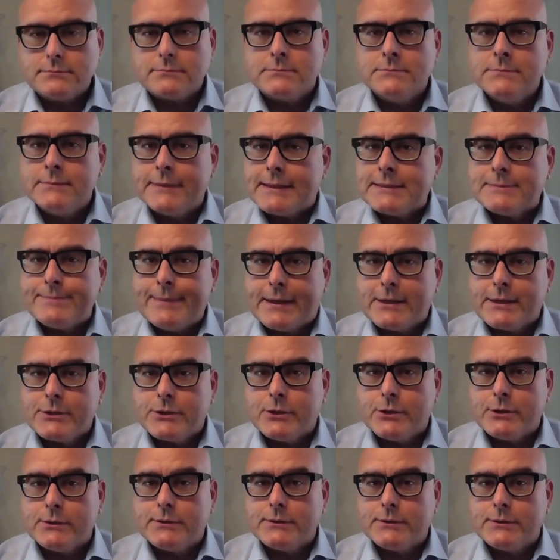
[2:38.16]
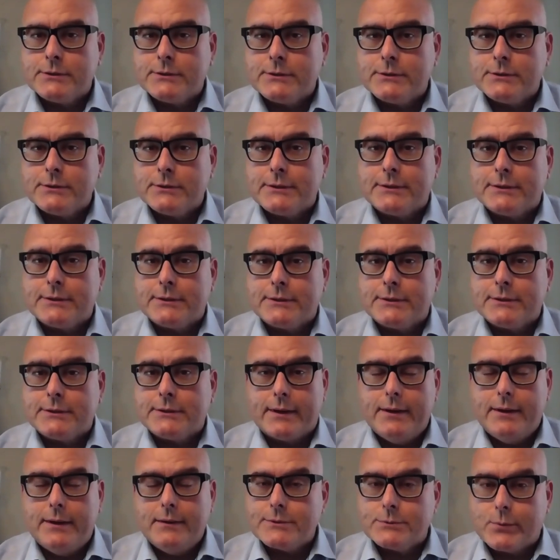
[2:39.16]
Let's make sure that the work
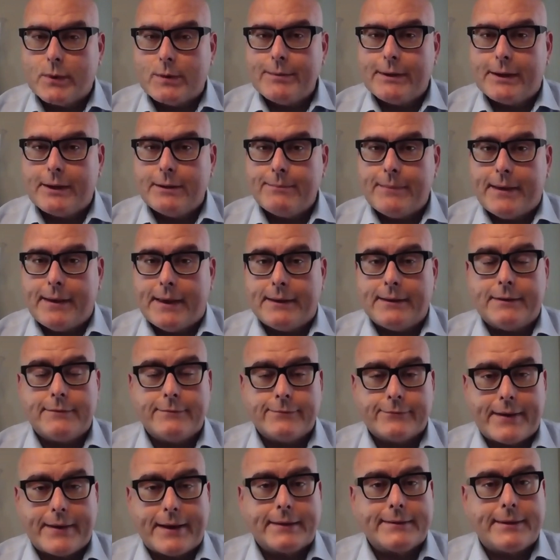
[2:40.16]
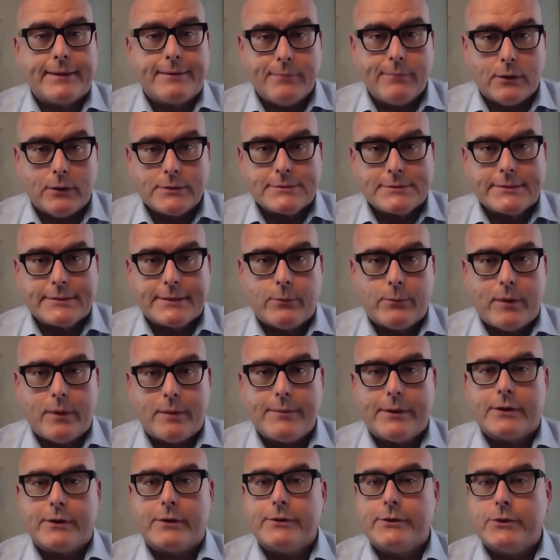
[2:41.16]
those women and men, and frankly, mostly
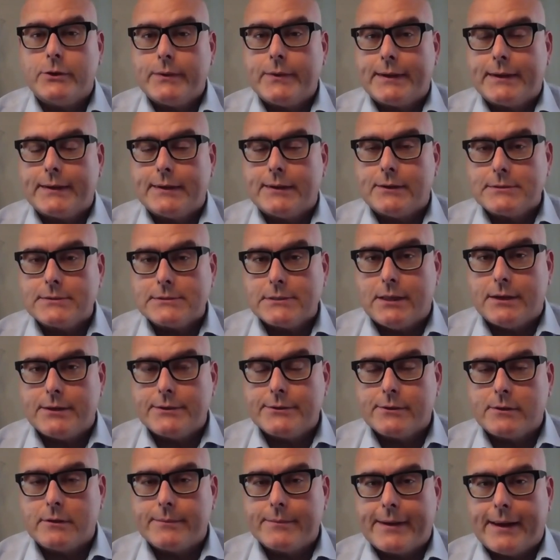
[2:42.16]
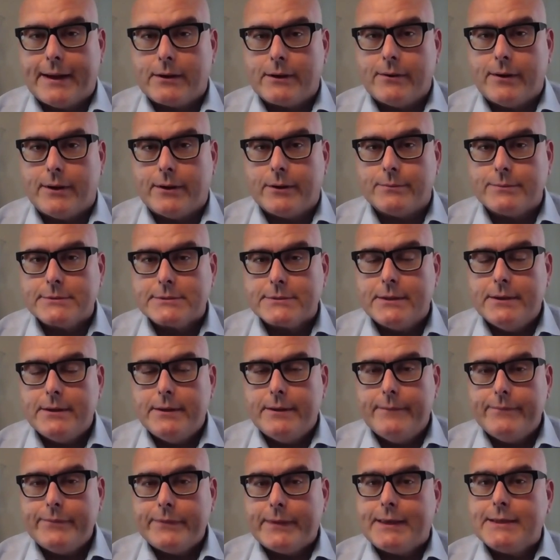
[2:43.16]
women, are doing in those long term care homes
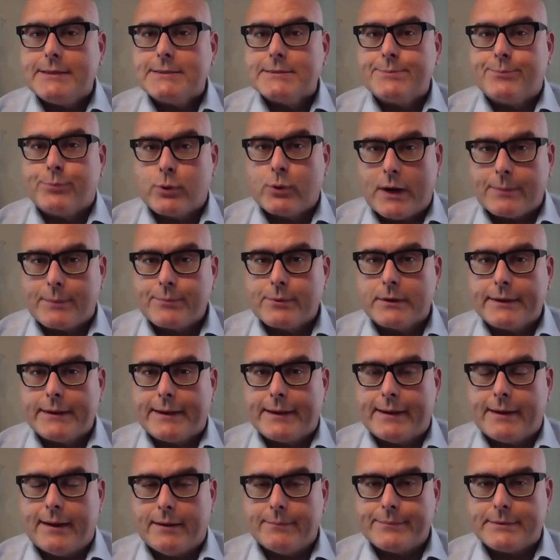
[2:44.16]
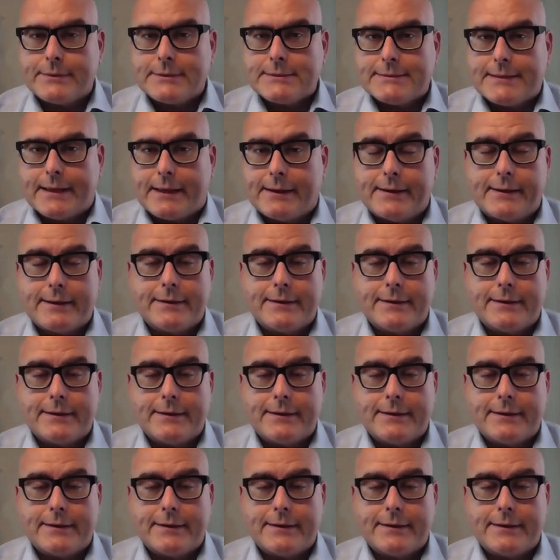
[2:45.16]
is properly compensated.